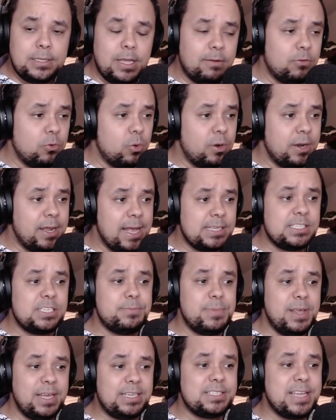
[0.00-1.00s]
Everyone has
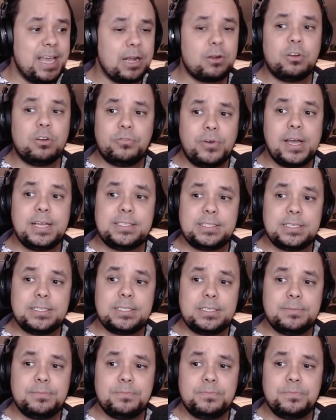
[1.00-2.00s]
to make
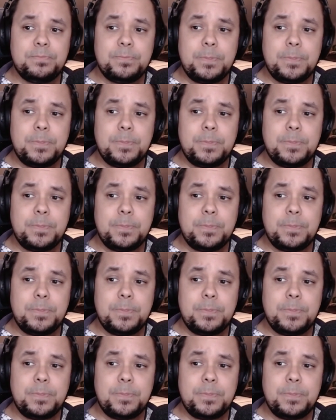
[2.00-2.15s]
sacrifices,